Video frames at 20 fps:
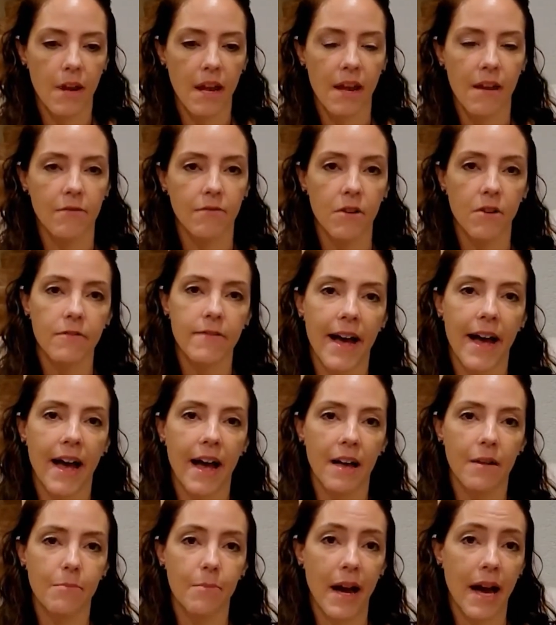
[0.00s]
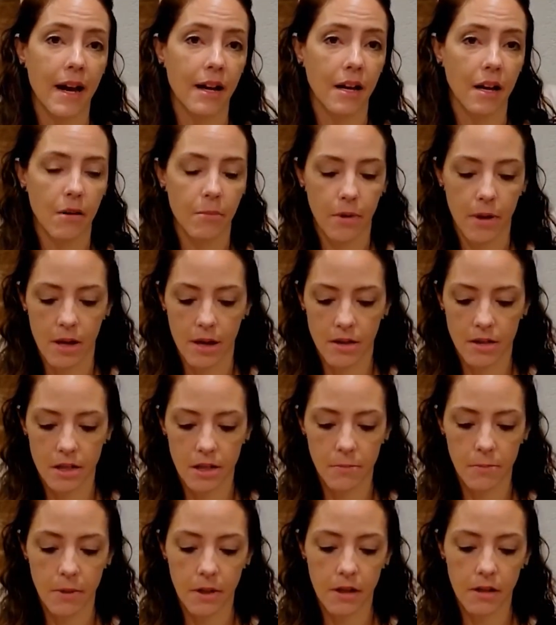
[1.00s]
If had backup,
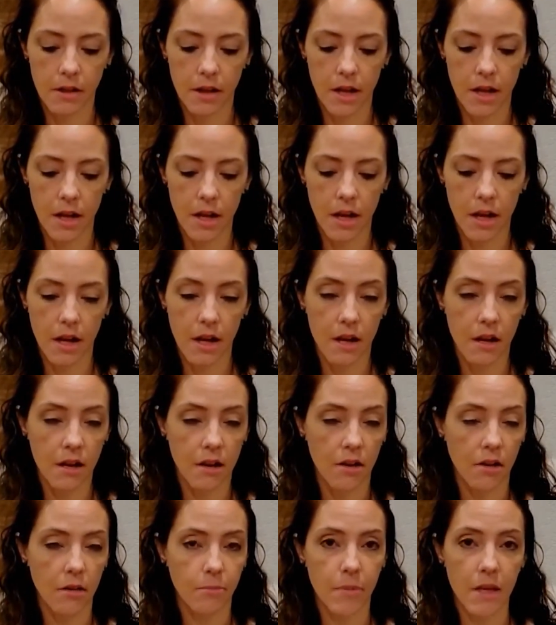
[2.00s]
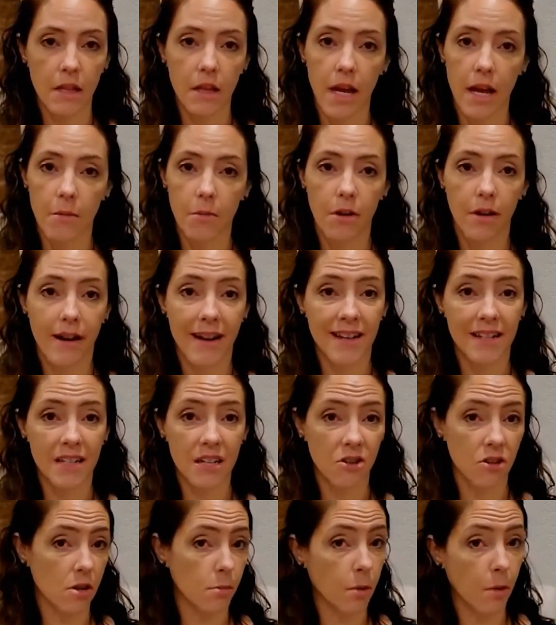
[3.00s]
typically you'll be labeled
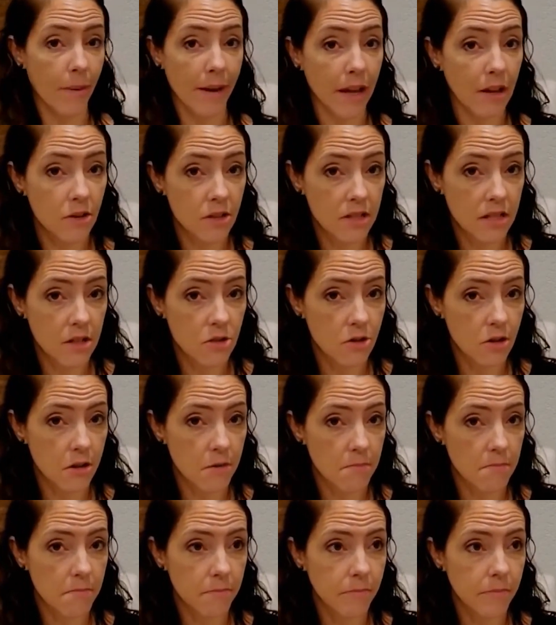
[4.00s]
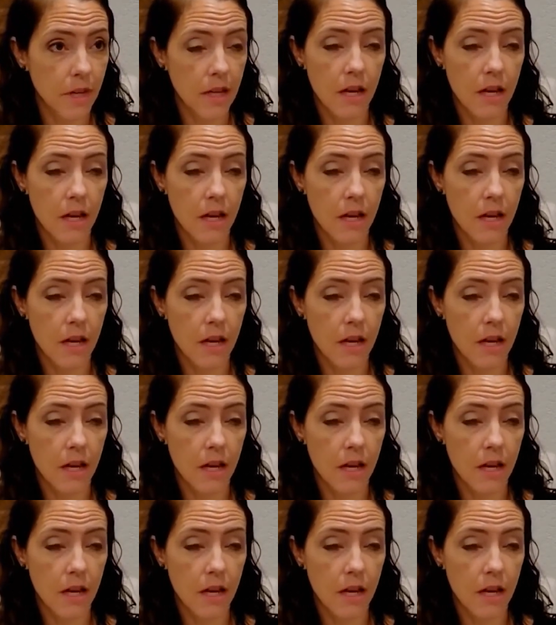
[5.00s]
as irritable bowel syndrome.